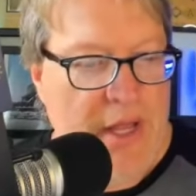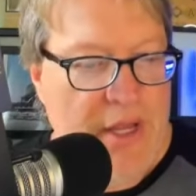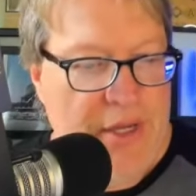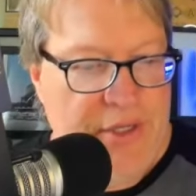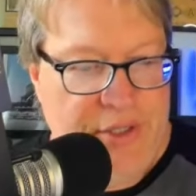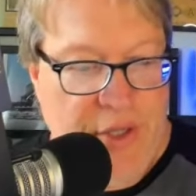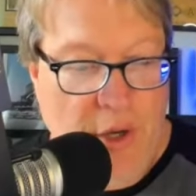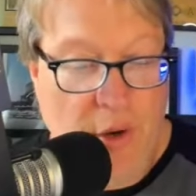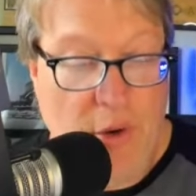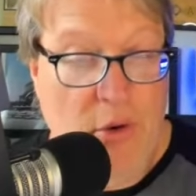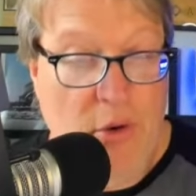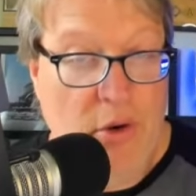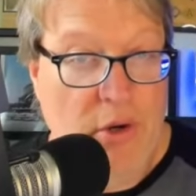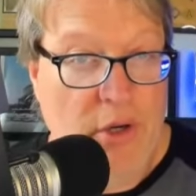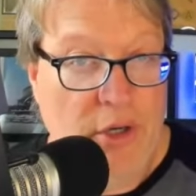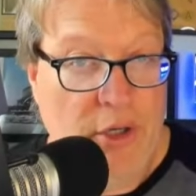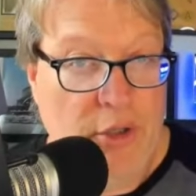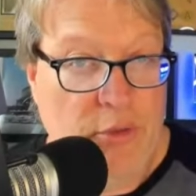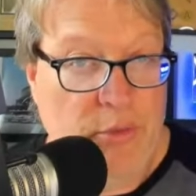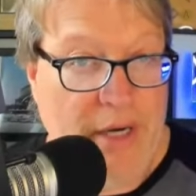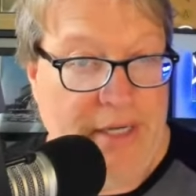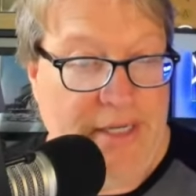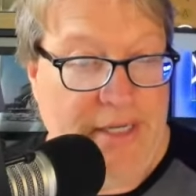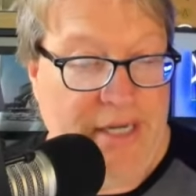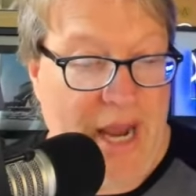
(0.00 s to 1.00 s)
So
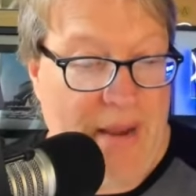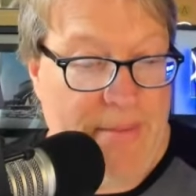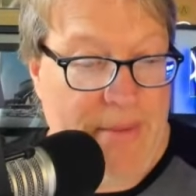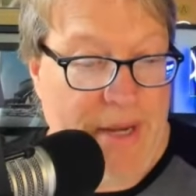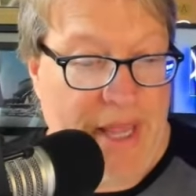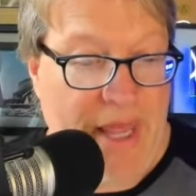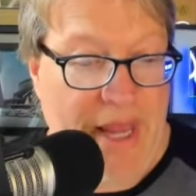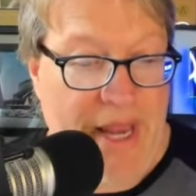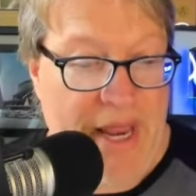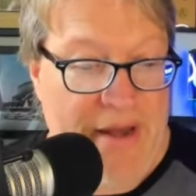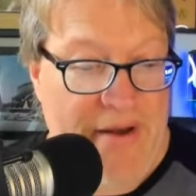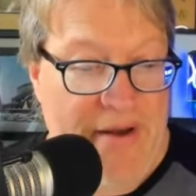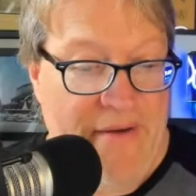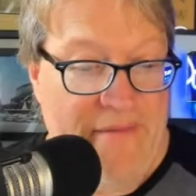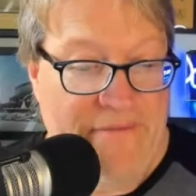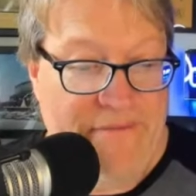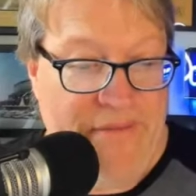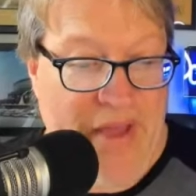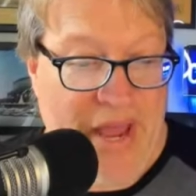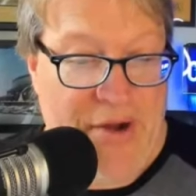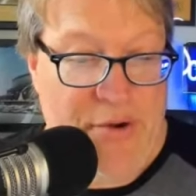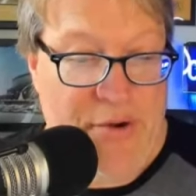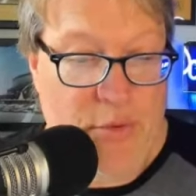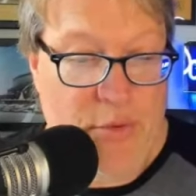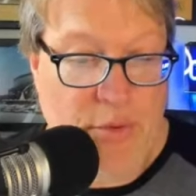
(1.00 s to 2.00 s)
great time to get in.
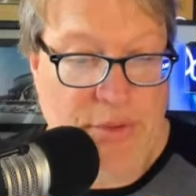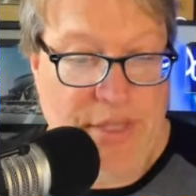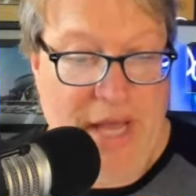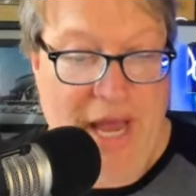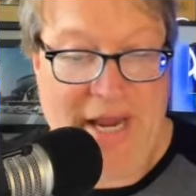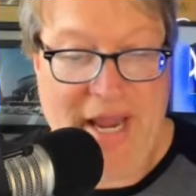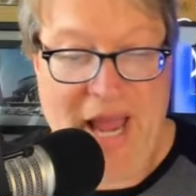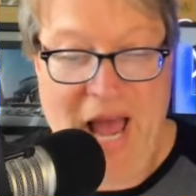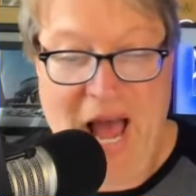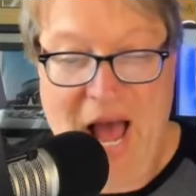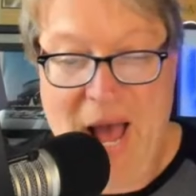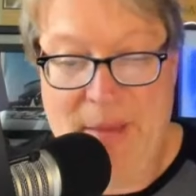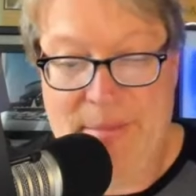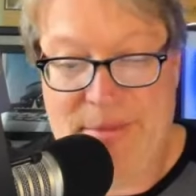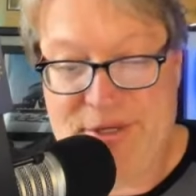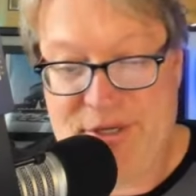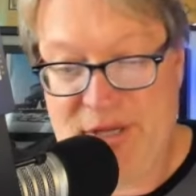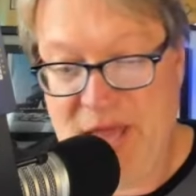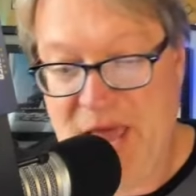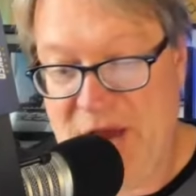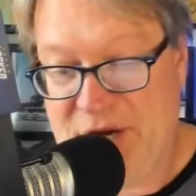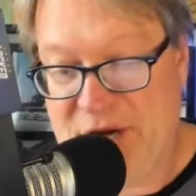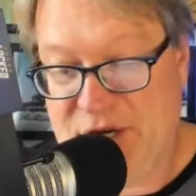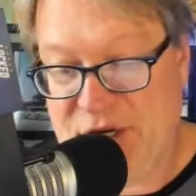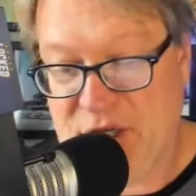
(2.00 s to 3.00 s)

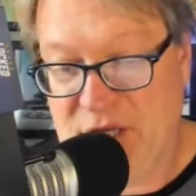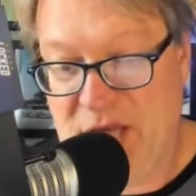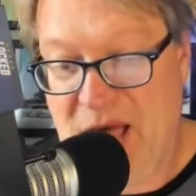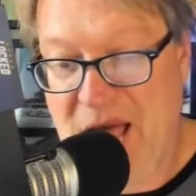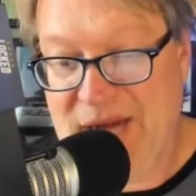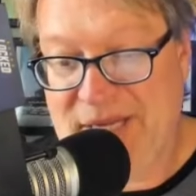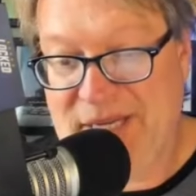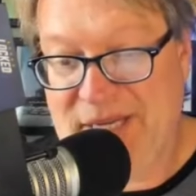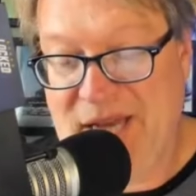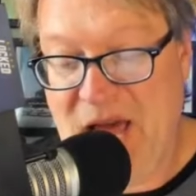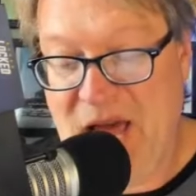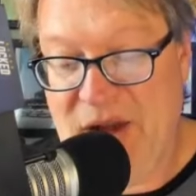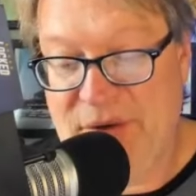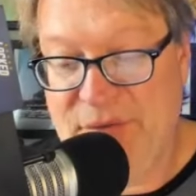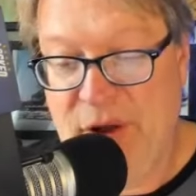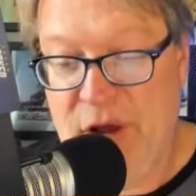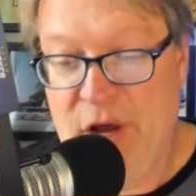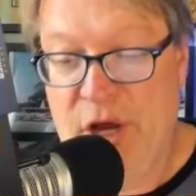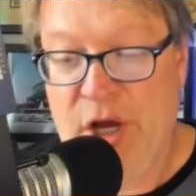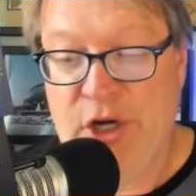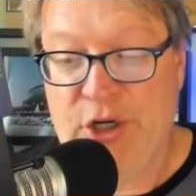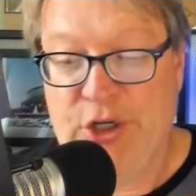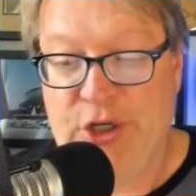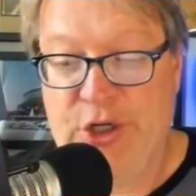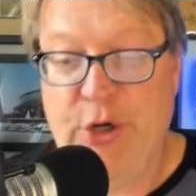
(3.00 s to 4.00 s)
FanDuel.com/lockdown.
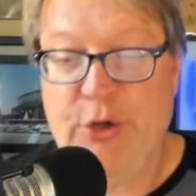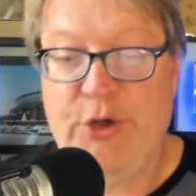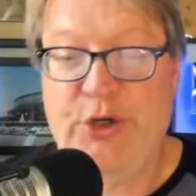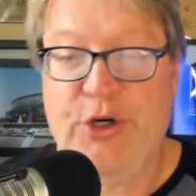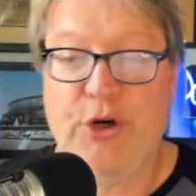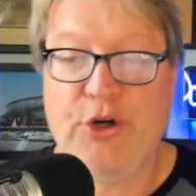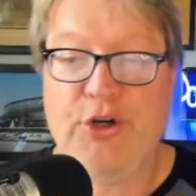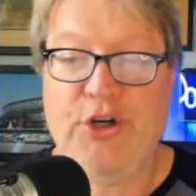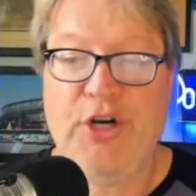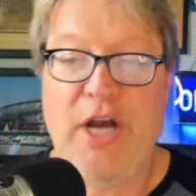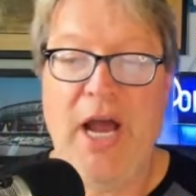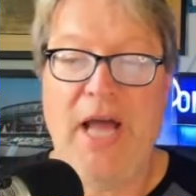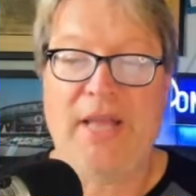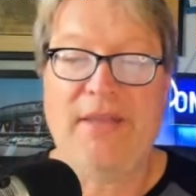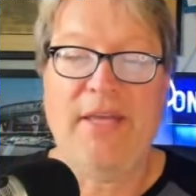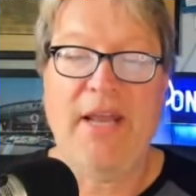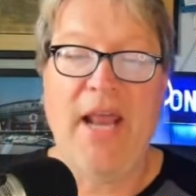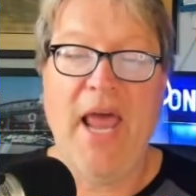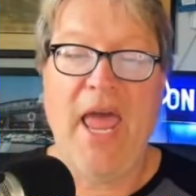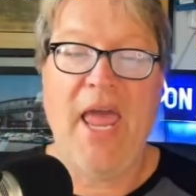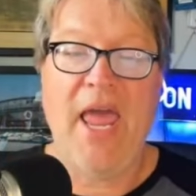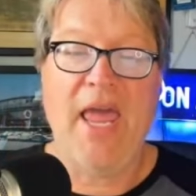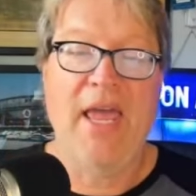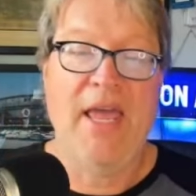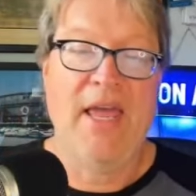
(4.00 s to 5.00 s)
Shoot your shot
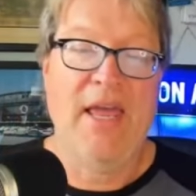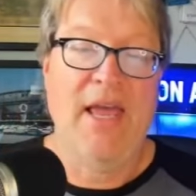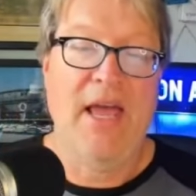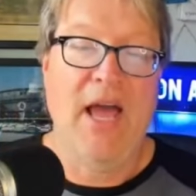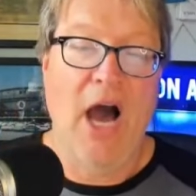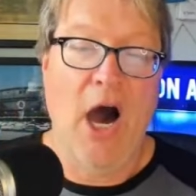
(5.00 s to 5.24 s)
today.